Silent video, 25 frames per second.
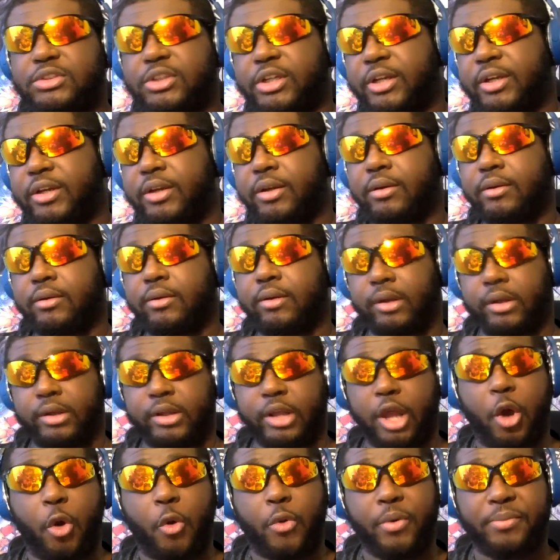And
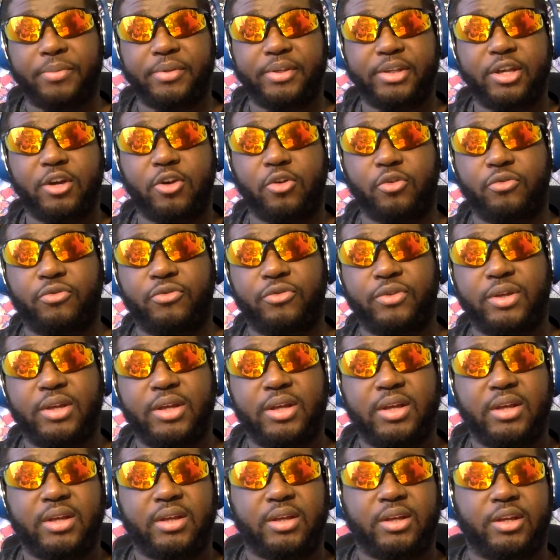Yo himself,
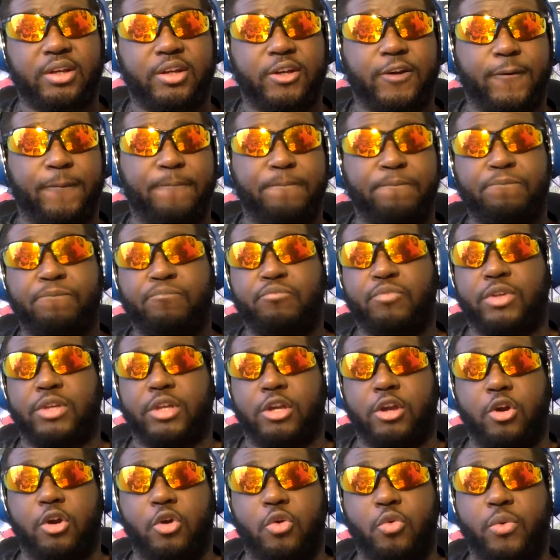you know,
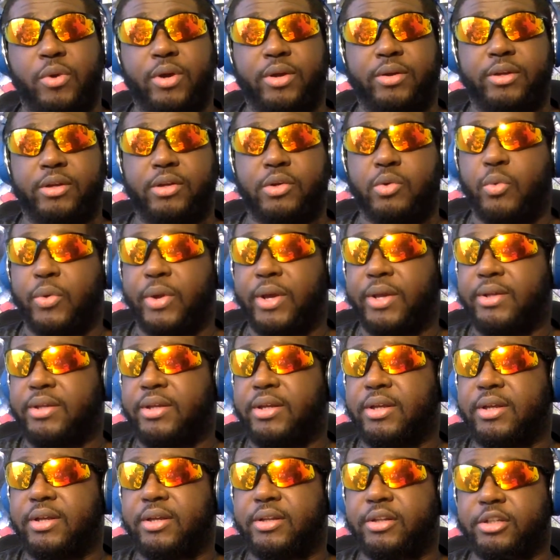Yo wanted to quit
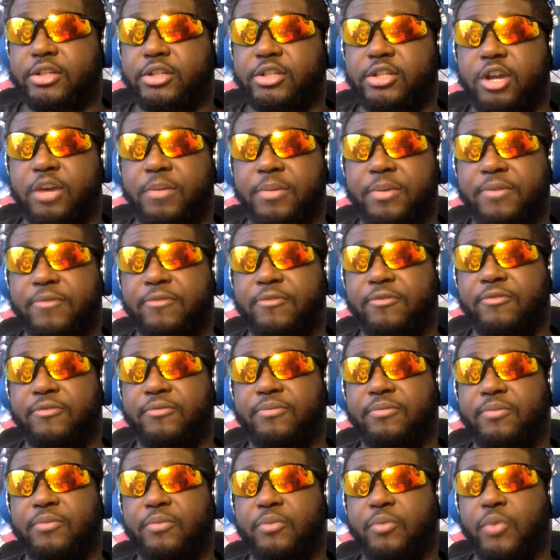the Shaman,
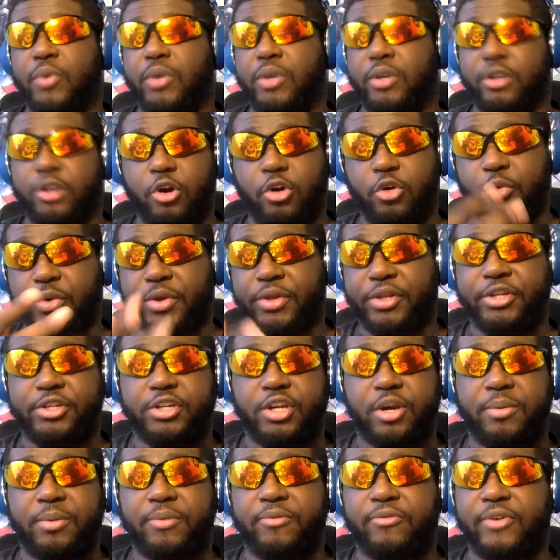Yo quit the
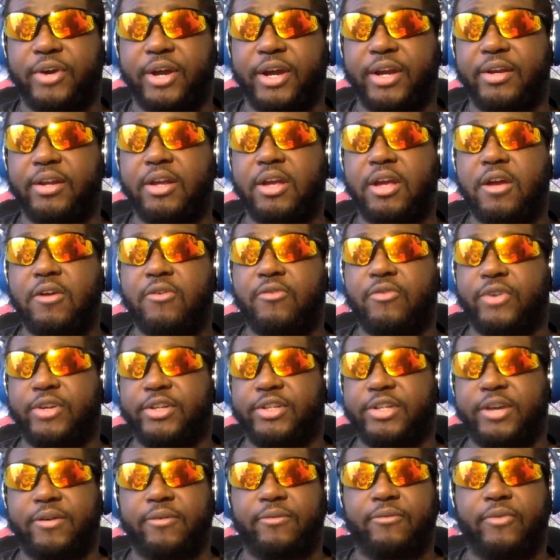Shaman fight for
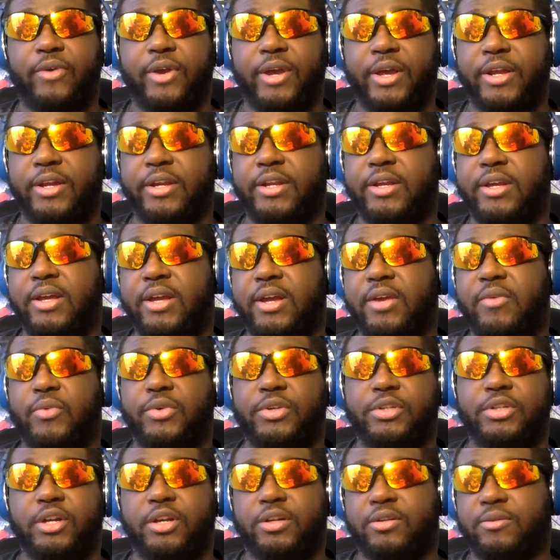the sake of Ren.
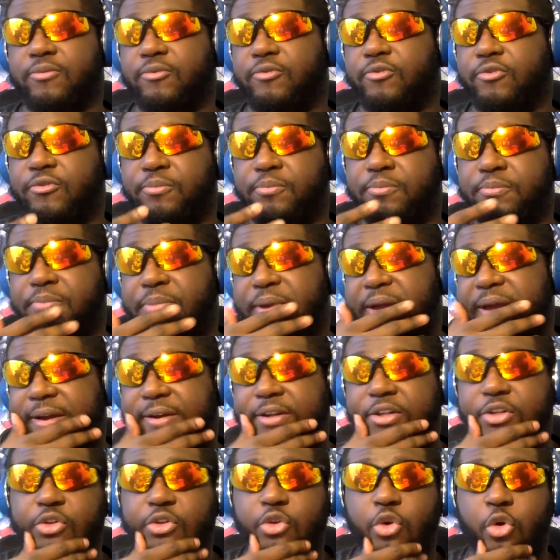We saw some
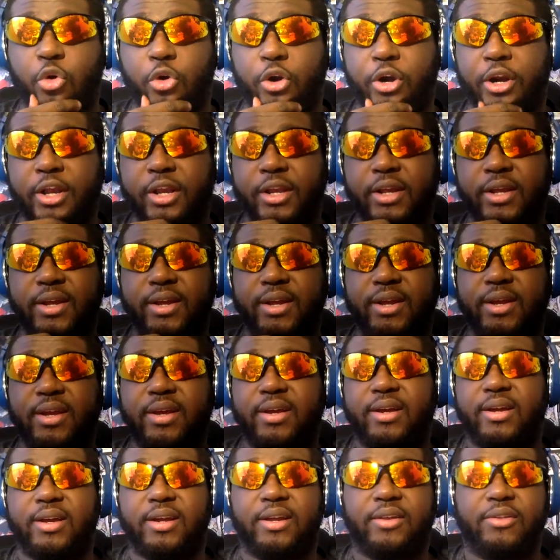backstory,
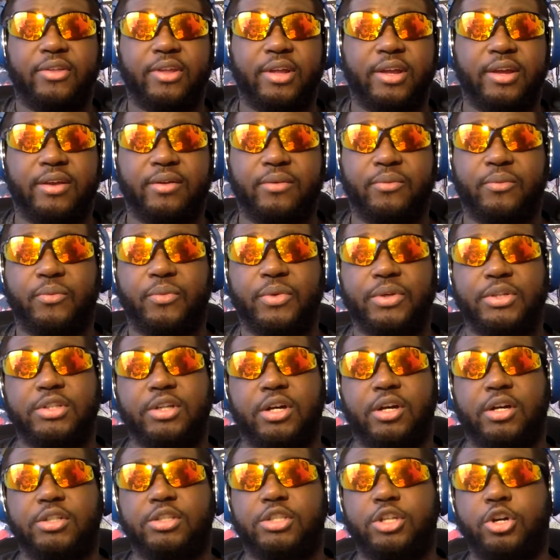and then we
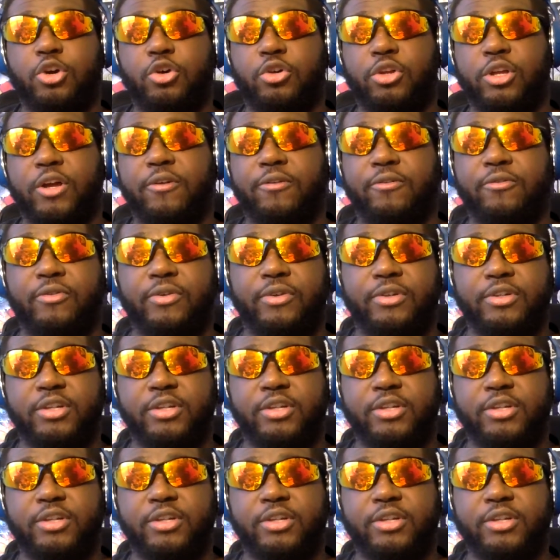saw Chuckle Love